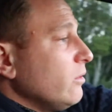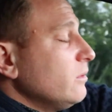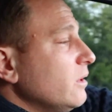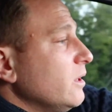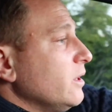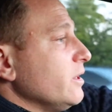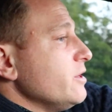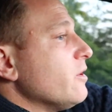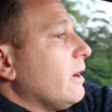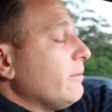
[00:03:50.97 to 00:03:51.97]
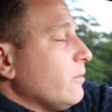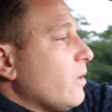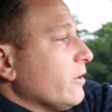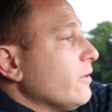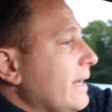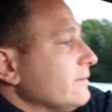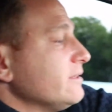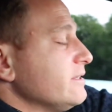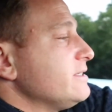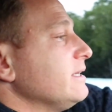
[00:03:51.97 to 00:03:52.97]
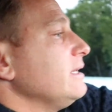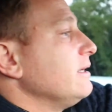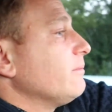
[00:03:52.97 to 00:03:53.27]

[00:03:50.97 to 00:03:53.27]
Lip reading: I'm going to want to go down to the city.